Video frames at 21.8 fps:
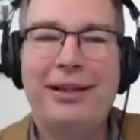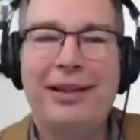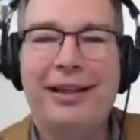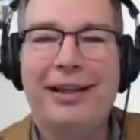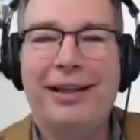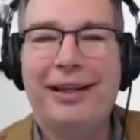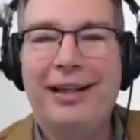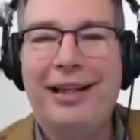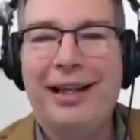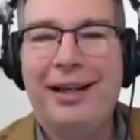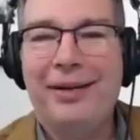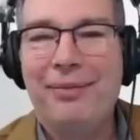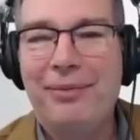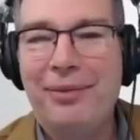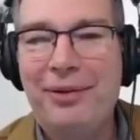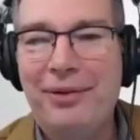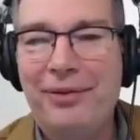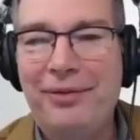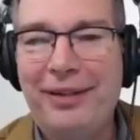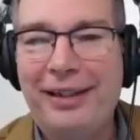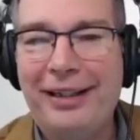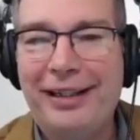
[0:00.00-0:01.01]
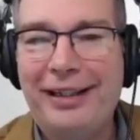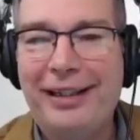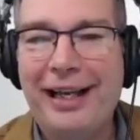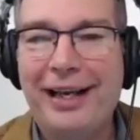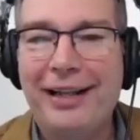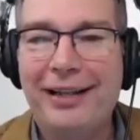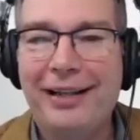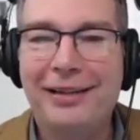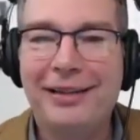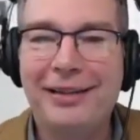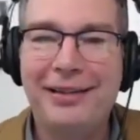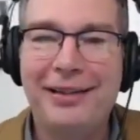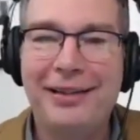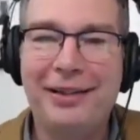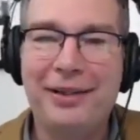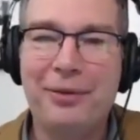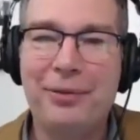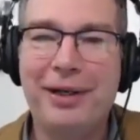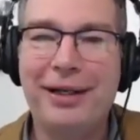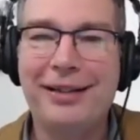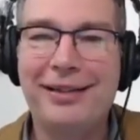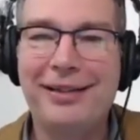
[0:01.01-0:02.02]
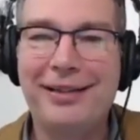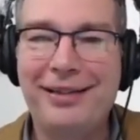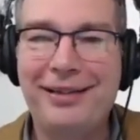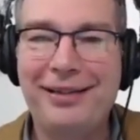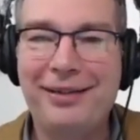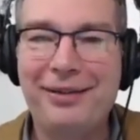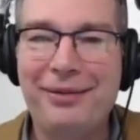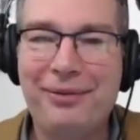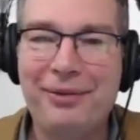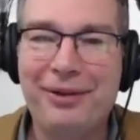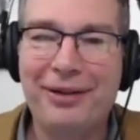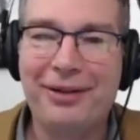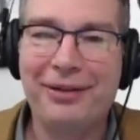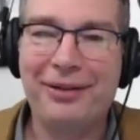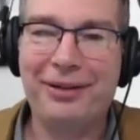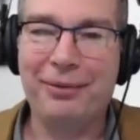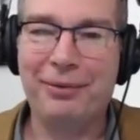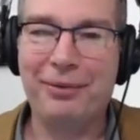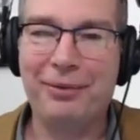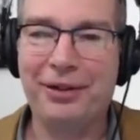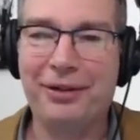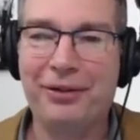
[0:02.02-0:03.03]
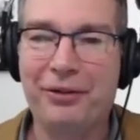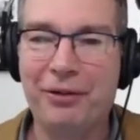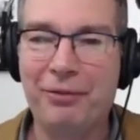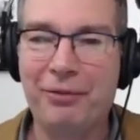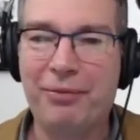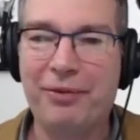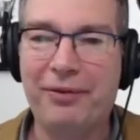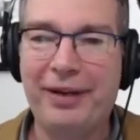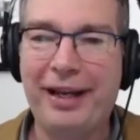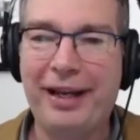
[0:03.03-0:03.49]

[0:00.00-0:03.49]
me think of that movie Galaxy Quest, where the one group